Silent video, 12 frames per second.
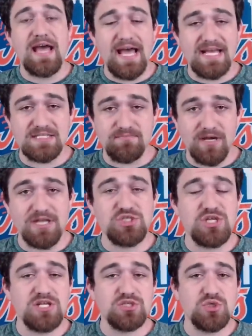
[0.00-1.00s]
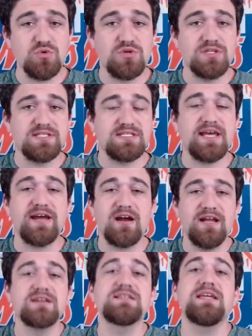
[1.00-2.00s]
as much as you could say, all
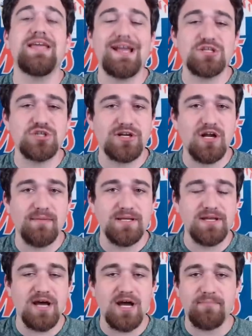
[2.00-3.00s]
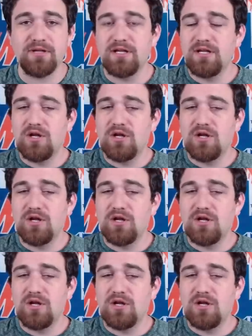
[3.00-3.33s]
right, here's a catcher coming up,